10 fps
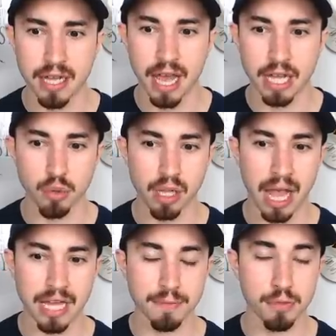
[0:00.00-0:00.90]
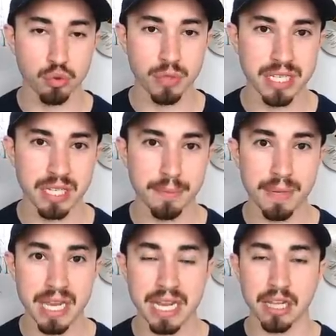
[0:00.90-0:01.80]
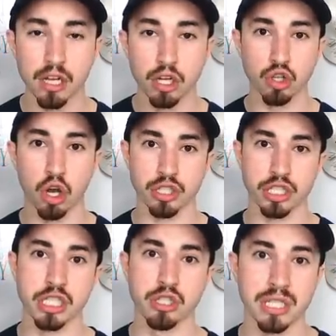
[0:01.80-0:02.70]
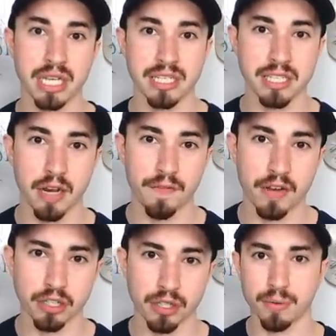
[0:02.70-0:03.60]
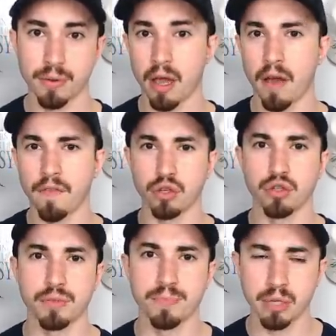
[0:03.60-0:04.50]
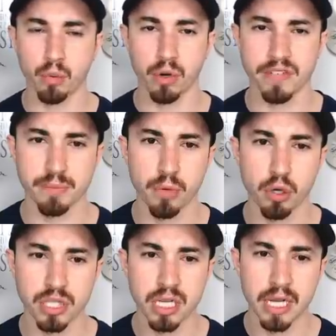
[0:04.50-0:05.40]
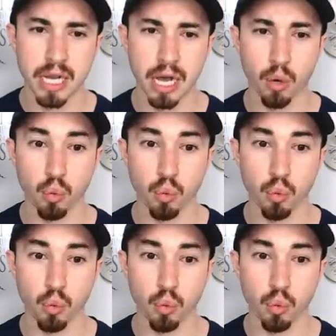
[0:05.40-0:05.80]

as well as most recently beating Josh Shields in sudden victory, uh, of those being one of his most uh,